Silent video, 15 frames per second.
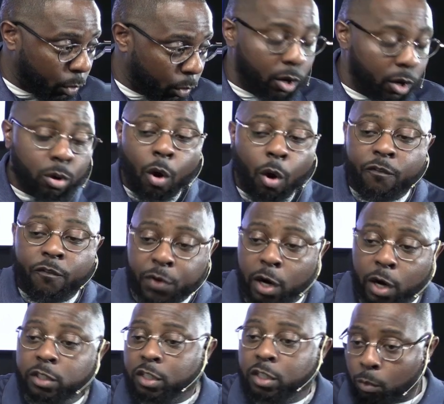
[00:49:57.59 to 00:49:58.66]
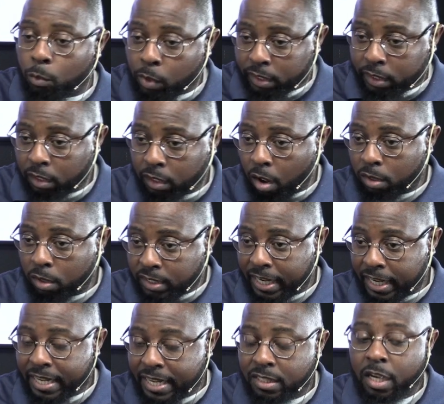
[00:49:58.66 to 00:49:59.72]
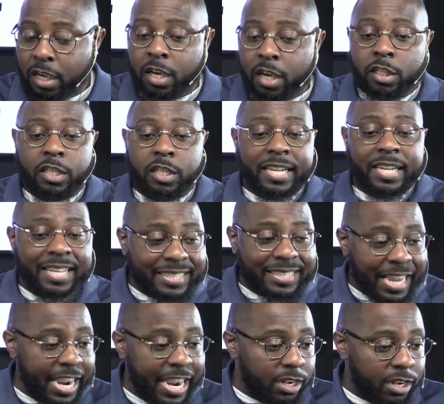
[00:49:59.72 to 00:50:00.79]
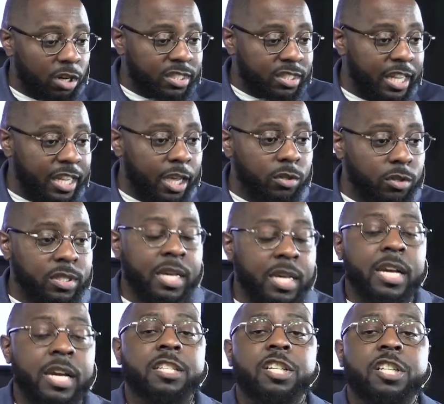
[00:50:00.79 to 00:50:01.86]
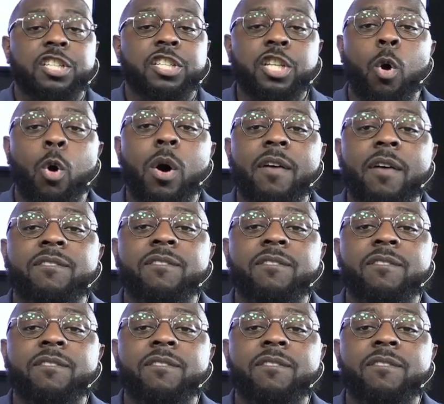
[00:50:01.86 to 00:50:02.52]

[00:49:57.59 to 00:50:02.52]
We're going to go further than what the law says to contain ourselves, to show a